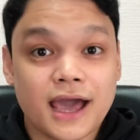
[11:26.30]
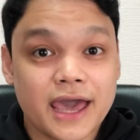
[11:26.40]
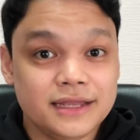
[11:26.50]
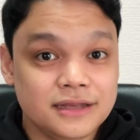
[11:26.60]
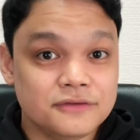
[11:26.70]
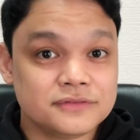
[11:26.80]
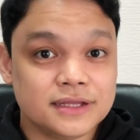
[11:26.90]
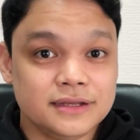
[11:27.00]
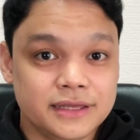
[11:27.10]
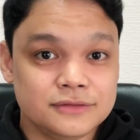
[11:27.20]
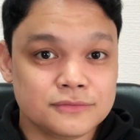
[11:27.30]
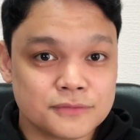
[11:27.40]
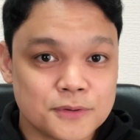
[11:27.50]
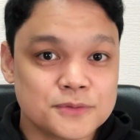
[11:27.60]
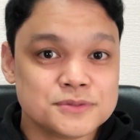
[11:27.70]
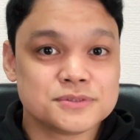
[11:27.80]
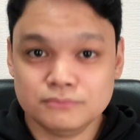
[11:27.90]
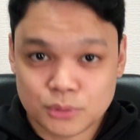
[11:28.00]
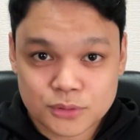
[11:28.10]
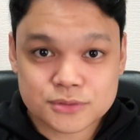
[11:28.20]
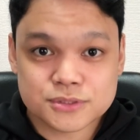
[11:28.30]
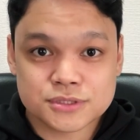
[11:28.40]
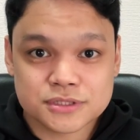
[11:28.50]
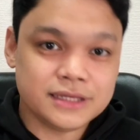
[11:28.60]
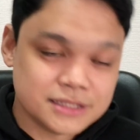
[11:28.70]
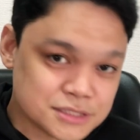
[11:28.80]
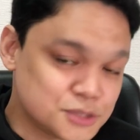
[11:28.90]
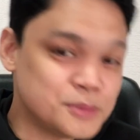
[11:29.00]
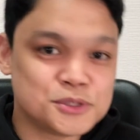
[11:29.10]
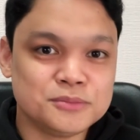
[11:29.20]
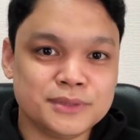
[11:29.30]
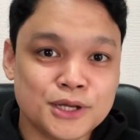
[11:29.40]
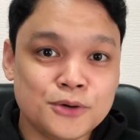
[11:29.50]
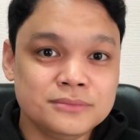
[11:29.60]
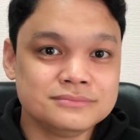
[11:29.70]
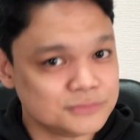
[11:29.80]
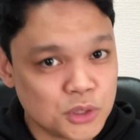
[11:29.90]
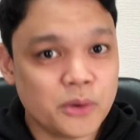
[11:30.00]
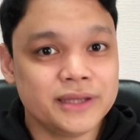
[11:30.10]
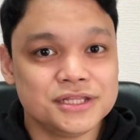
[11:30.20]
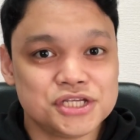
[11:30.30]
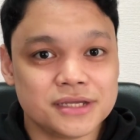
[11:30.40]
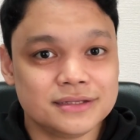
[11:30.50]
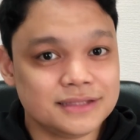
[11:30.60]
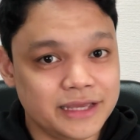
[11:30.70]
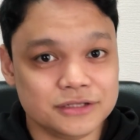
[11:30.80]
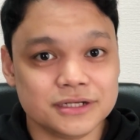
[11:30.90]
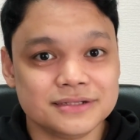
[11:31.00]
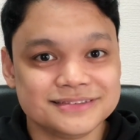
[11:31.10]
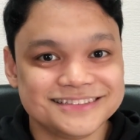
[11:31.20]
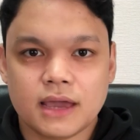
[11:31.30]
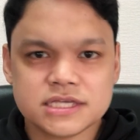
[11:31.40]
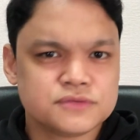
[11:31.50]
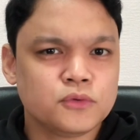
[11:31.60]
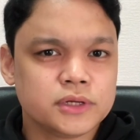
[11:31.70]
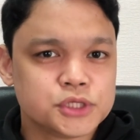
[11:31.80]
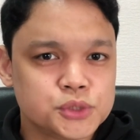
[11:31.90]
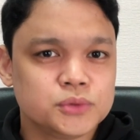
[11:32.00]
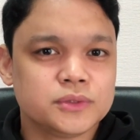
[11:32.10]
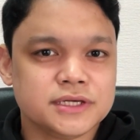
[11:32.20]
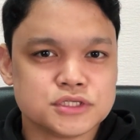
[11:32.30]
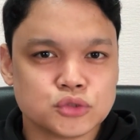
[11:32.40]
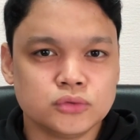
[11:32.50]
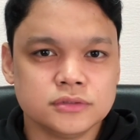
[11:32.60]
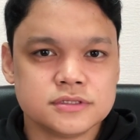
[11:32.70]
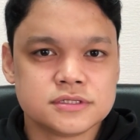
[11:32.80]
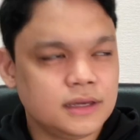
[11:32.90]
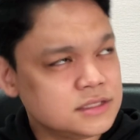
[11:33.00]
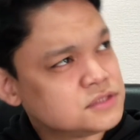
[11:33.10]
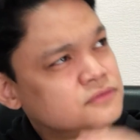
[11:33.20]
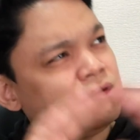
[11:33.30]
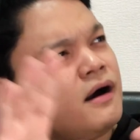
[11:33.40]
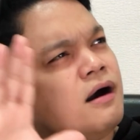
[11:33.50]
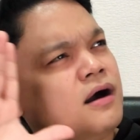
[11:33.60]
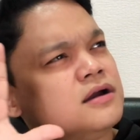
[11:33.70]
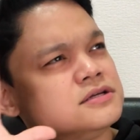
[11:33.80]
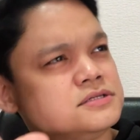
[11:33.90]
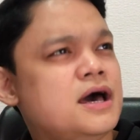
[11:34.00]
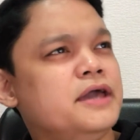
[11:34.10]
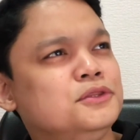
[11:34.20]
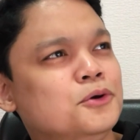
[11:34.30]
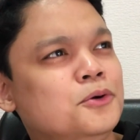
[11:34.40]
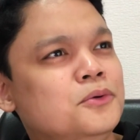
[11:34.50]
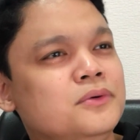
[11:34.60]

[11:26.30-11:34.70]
I left a link to those books in the description below. Go ahead and check it later. As for the tutoring schools, as far as I know,